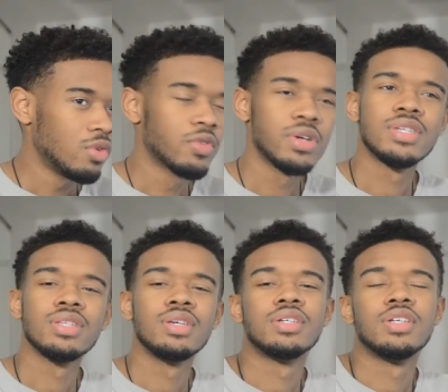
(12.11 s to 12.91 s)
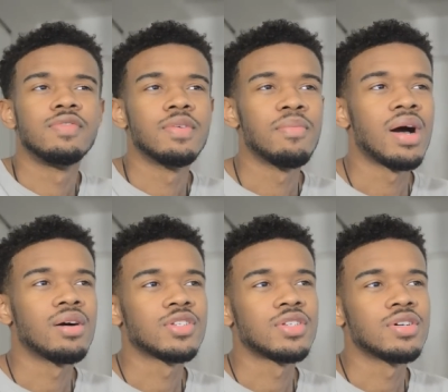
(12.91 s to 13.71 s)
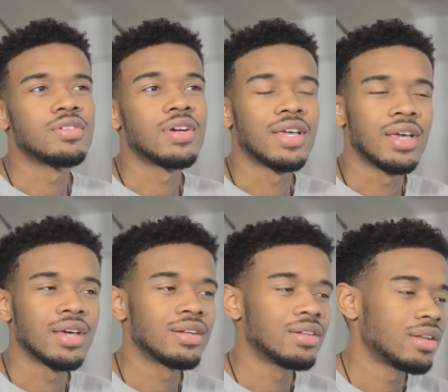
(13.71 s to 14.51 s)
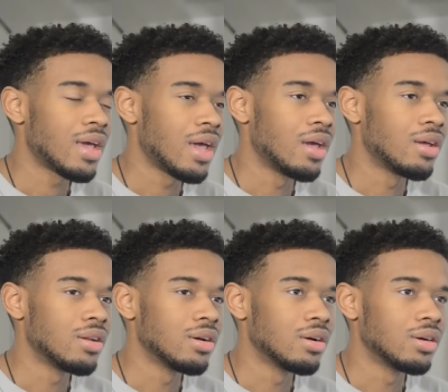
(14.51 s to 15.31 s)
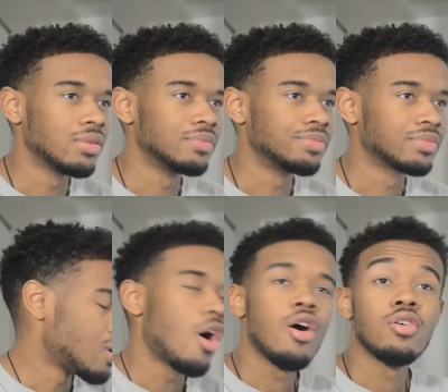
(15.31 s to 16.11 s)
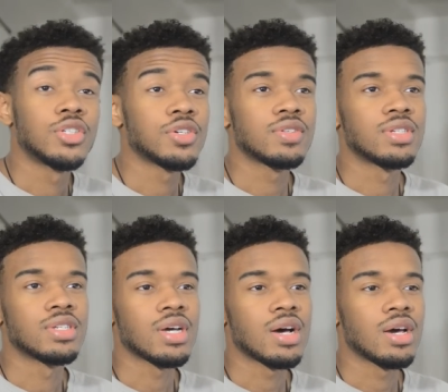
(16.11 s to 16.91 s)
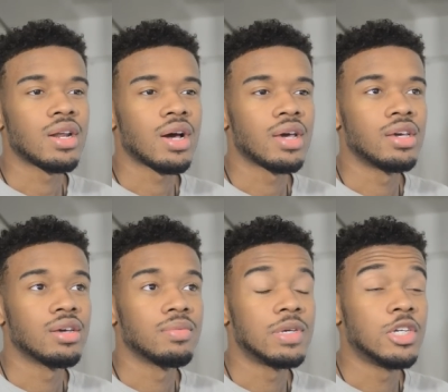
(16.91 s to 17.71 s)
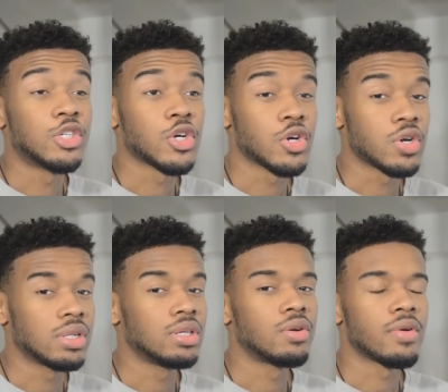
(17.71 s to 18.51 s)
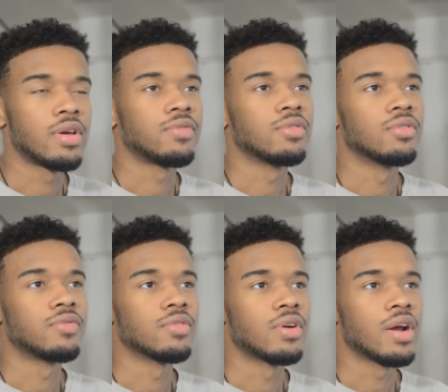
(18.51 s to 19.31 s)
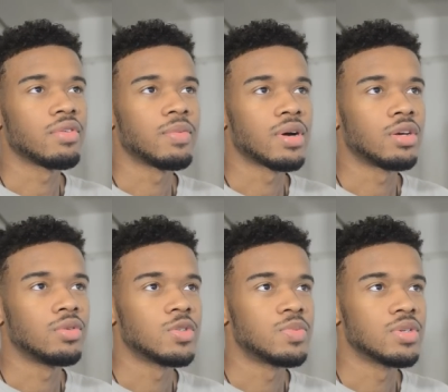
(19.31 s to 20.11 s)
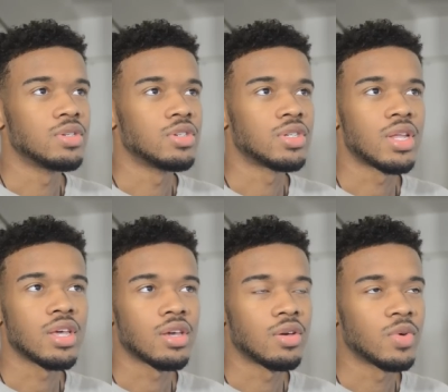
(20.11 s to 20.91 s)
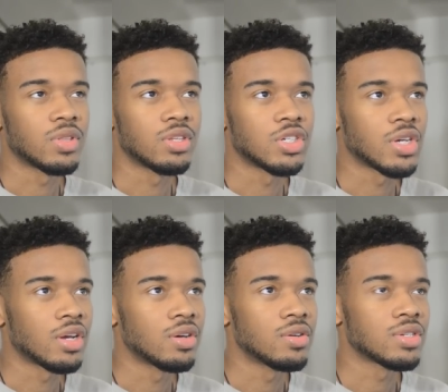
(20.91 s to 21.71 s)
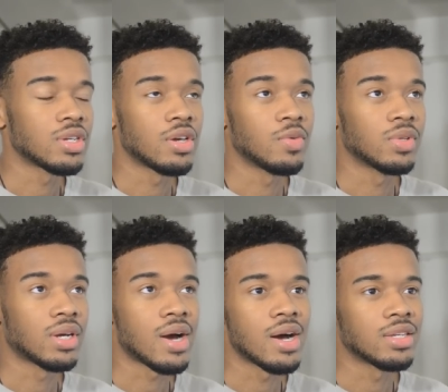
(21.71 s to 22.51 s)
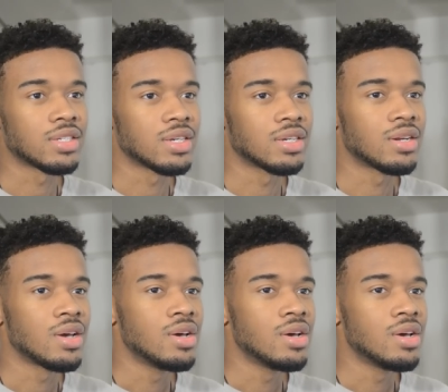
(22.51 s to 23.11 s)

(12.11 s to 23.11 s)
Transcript: We've recently achieved a milestone again, and um, all jokes aside, I am eternally grateful for everybody who's been sticking with the channel, sticking with the content,